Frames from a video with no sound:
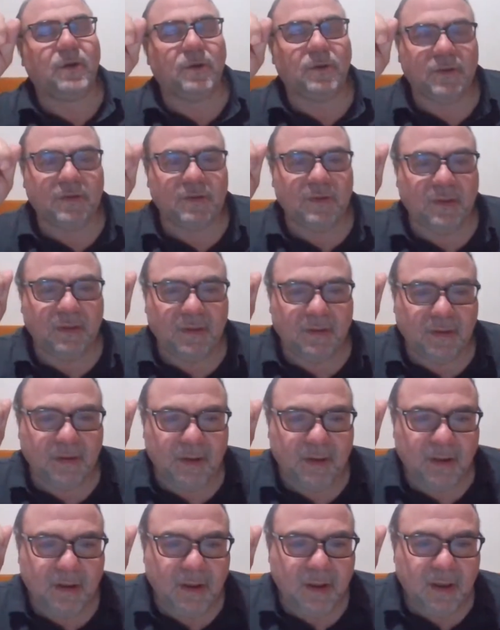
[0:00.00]
goes,
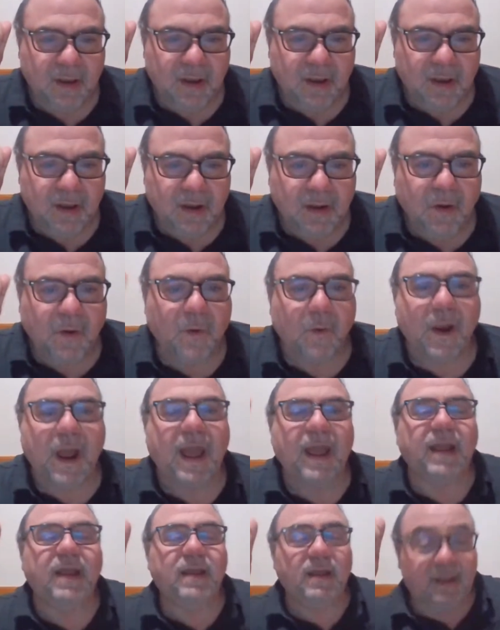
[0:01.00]

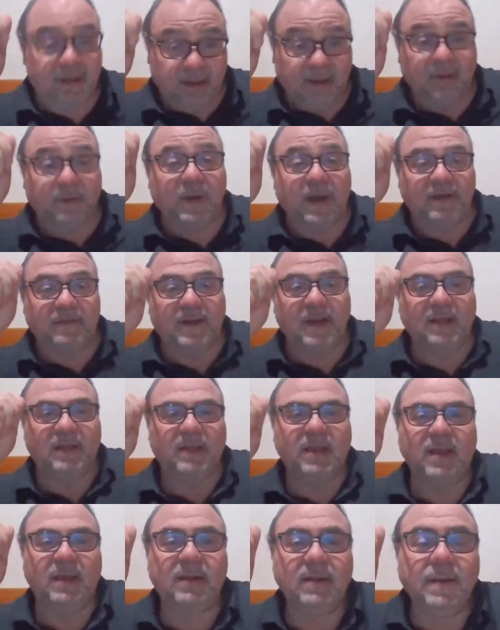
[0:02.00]
Greg to Greg
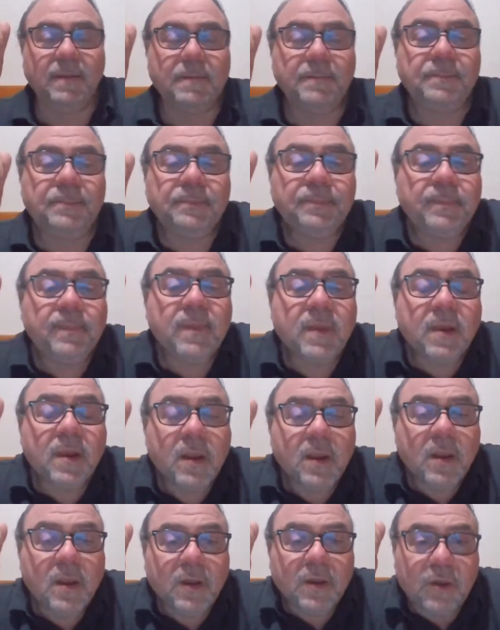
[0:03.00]
Valentine,
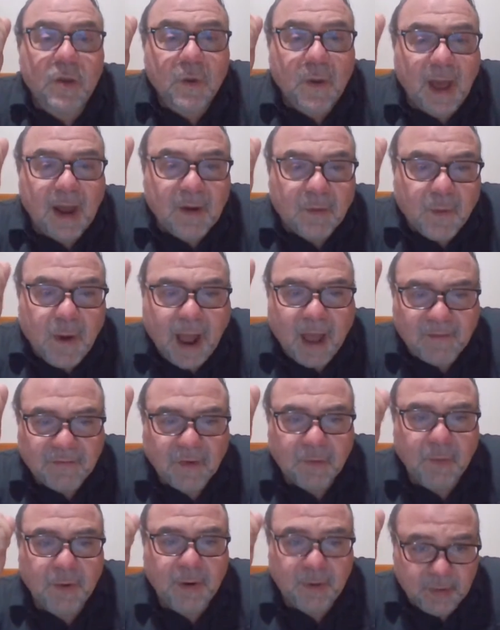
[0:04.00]
you had a
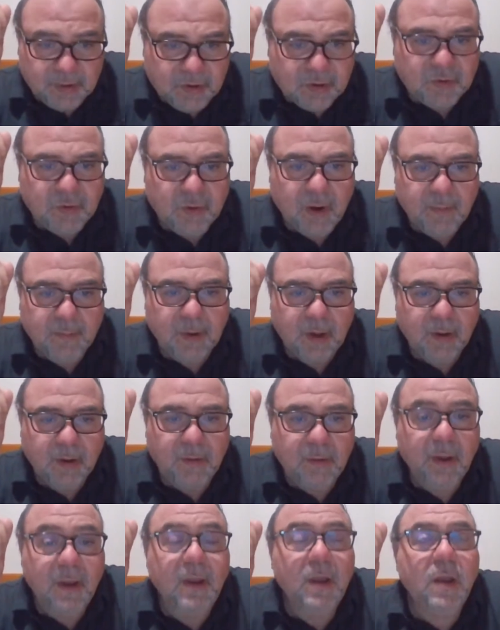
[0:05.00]
rivalry with
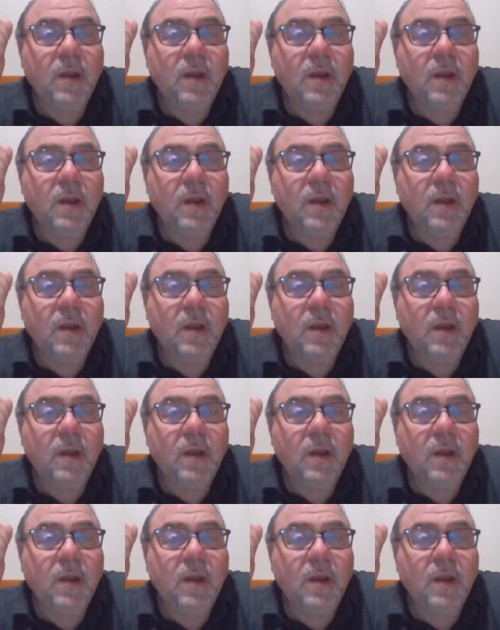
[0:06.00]
Strongbow.